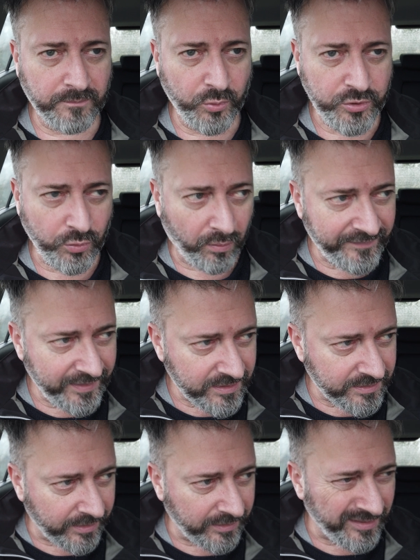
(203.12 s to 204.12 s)
most
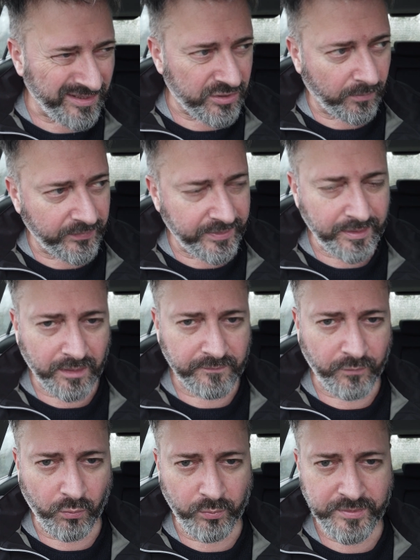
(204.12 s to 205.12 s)
obvious thing, and it's something that
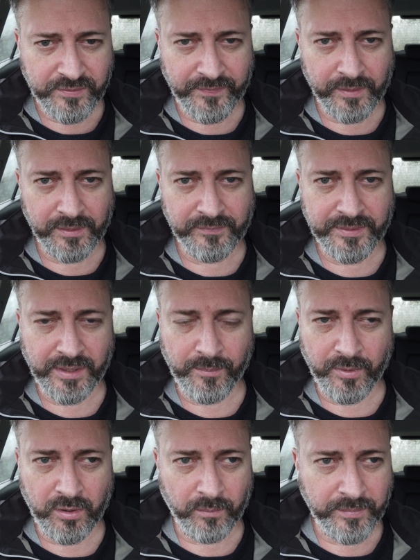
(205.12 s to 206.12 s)
I've always felt every
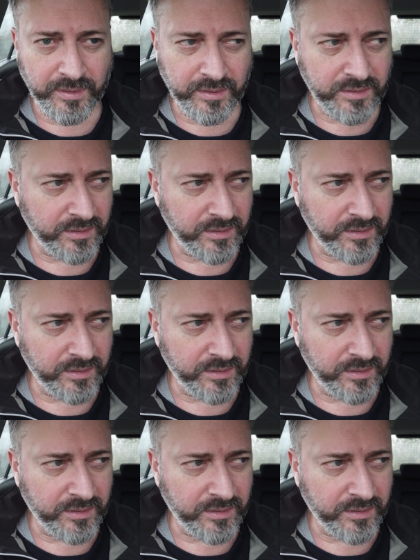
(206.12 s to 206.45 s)
time I come here,